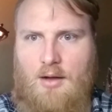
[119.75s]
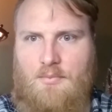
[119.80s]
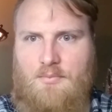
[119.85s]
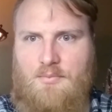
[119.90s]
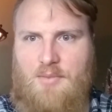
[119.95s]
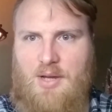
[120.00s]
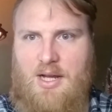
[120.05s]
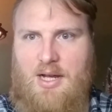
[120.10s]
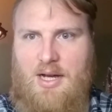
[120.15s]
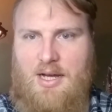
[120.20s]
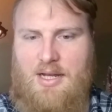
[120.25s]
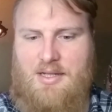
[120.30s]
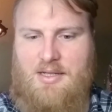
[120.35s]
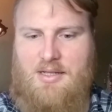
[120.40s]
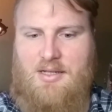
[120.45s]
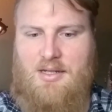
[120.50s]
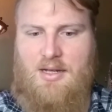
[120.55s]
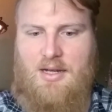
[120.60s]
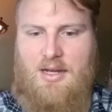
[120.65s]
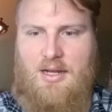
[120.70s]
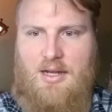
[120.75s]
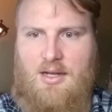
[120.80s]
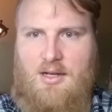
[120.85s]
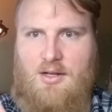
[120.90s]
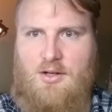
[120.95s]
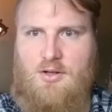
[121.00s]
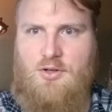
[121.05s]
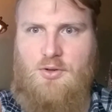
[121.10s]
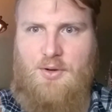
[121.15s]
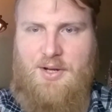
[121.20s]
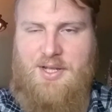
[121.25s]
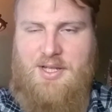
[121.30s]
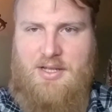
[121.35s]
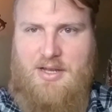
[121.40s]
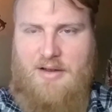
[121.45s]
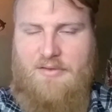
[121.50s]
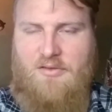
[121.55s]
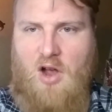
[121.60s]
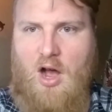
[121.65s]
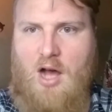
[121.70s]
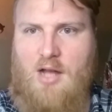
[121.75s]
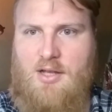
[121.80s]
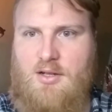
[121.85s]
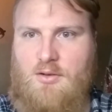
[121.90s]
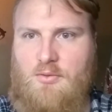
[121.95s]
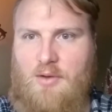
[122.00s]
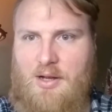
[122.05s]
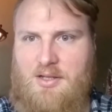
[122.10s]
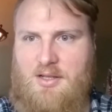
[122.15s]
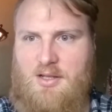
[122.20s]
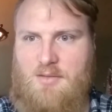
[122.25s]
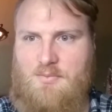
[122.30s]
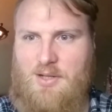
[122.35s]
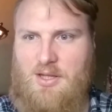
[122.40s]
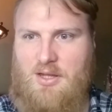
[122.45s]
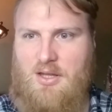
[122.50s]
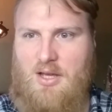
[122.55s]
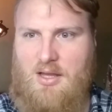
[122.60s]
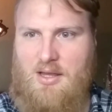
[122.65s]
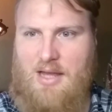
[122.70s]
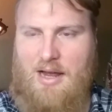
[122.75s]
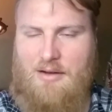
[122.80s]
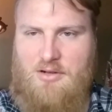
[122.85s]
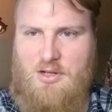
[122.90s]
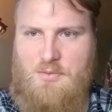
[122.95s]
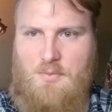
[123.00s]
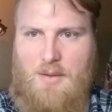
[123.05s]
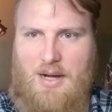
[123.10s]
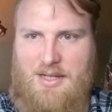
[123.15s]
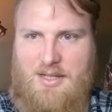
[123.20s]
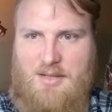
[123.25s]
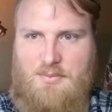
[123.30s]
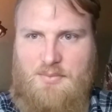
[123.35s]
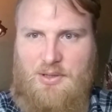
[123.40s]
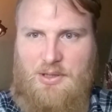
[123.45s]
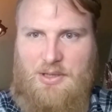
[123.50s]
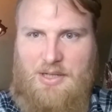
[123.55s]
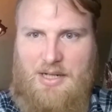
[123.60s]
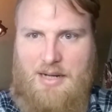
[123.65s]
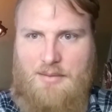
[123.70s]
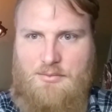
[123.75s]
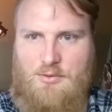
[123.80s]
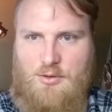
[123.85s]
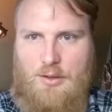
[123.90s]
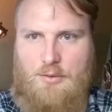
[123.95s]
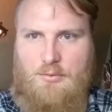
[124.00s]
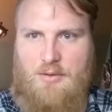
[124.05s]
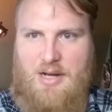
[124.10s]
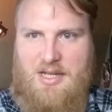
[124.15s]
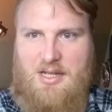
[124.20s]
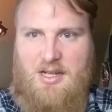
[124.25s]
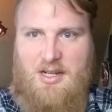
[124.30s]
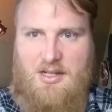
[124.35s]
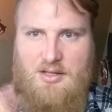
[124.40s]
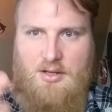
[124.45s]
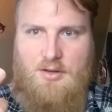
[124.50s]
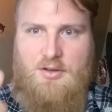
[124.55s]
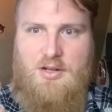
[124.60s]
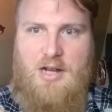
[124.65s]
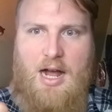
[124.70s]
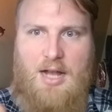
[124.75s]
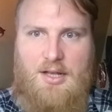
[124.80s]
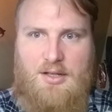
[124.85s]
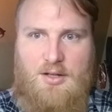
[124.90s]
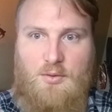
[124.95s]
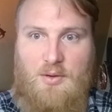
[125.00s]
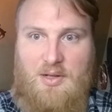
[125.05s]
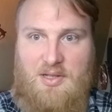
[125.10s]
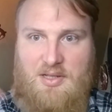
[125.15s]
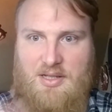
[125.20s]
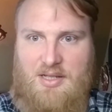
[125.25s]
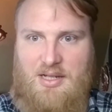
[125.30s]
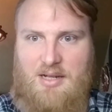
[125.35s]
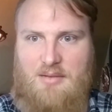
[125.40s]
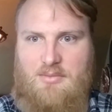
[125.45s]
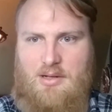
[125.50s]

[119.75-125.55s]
because your choices have consequences, but that responsibility comes with risk, because those consequences can